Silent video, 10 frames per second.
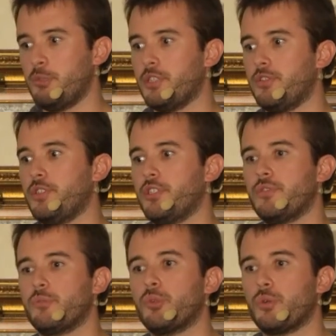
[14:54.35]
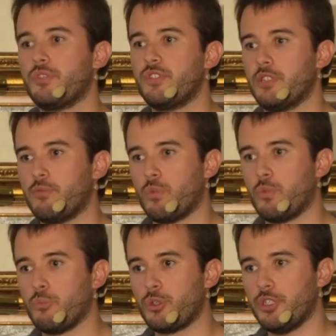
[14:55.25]
because you can spawn
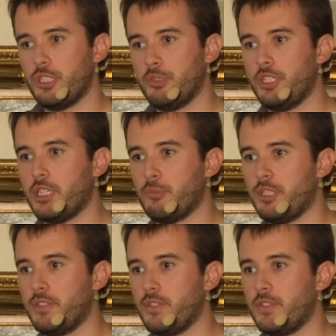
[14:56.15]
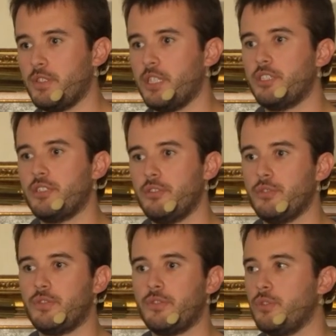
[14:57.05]
several MongoDB databases and
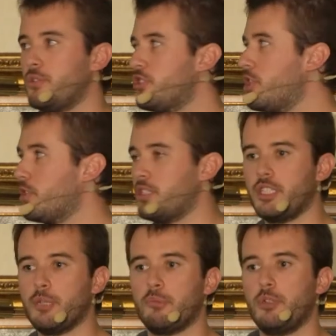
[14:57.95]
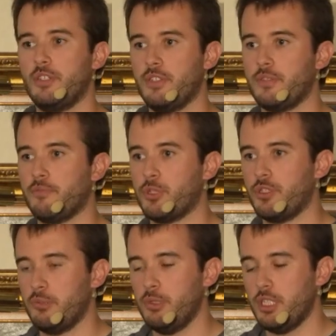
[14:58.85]
use the sharding capabilities of
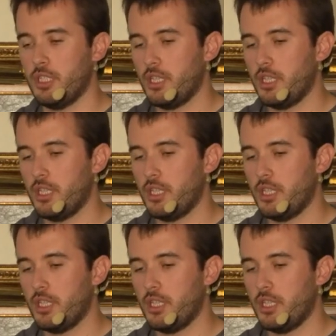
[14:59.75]
MongoDB.